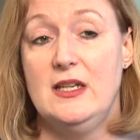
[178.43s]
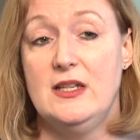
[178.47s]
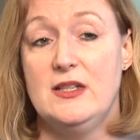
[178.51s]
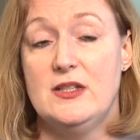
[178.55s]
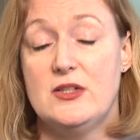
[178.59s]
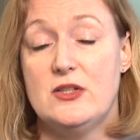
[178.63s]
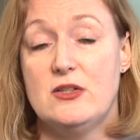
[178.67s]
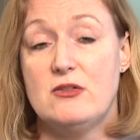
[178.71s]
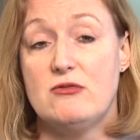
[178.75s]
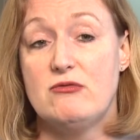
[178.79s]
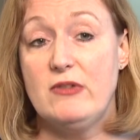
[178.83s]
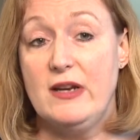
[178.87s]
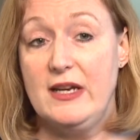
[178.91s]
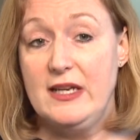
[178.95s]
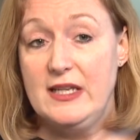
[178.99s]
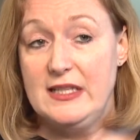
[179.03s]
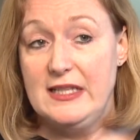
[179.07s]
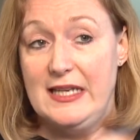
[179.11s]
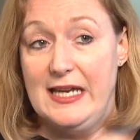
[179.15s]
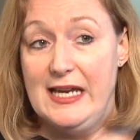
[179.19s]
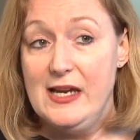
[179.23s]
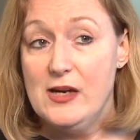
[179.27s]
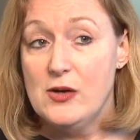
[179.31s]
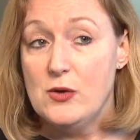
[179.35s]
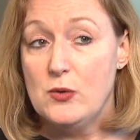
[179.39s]
So right
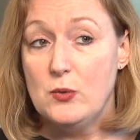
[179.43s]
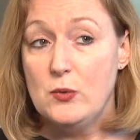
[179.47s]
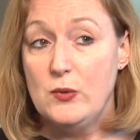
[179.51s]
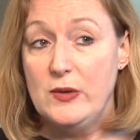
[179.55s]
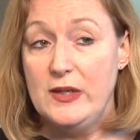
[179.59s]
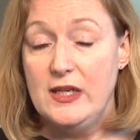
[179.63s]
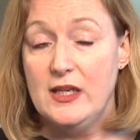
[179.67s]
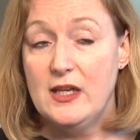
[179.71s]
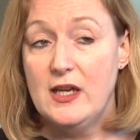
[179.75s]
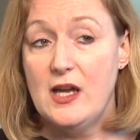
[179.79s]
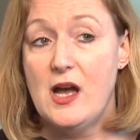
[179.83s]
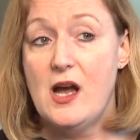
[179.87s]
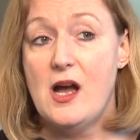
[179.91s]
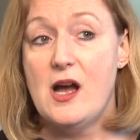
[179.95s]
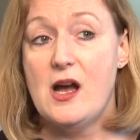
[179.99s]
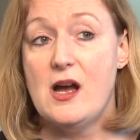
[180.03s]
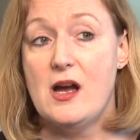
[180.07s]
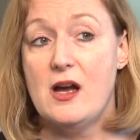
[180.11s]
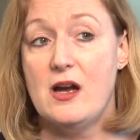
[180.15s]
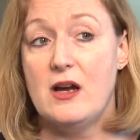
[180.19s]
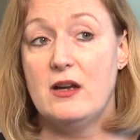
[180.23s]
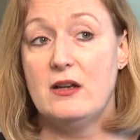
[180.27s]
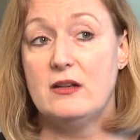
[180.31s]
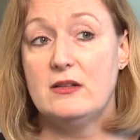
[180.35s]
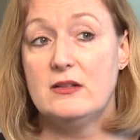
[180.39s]
now we
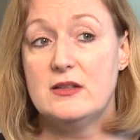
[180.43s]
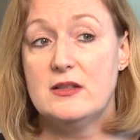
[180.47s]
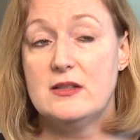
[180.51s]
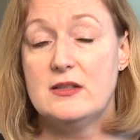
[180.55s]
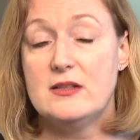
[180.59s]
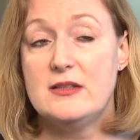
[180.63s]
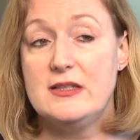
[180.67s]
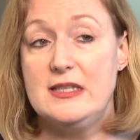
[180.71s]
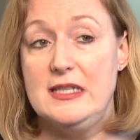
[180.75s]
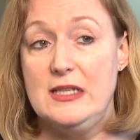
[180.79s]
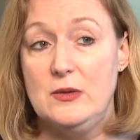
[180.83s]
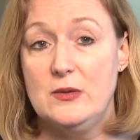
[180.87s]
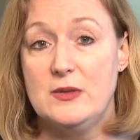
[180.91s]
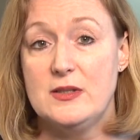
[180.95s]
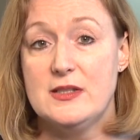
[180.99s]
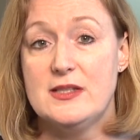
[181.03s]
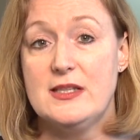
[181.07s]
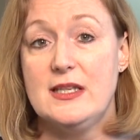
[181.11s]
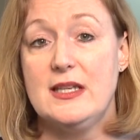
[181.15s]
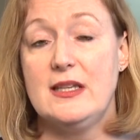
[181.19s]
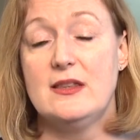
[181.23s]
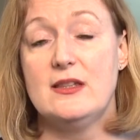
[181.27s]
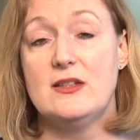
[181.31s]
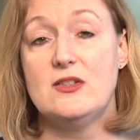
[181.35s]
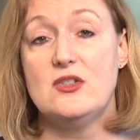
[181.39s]
are
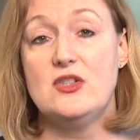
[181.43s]
sequencing the